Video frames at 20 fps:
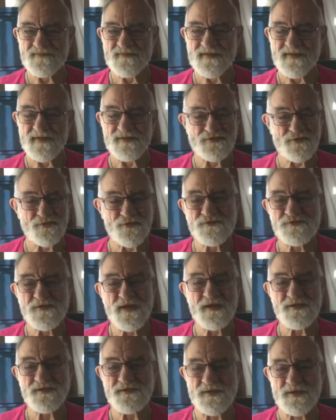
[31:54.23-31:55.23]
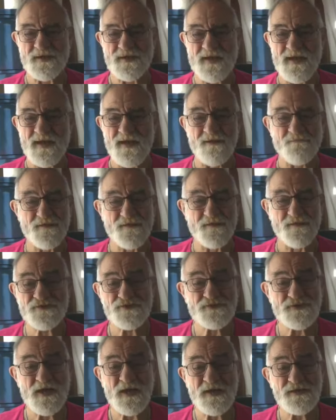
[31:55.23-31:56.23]
It's all changing. How much
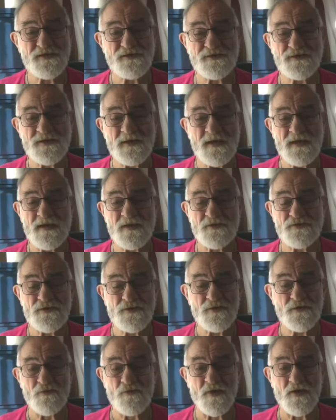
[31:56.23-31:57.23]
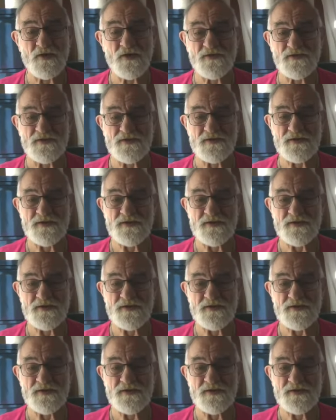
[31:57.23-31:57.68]
change do you want?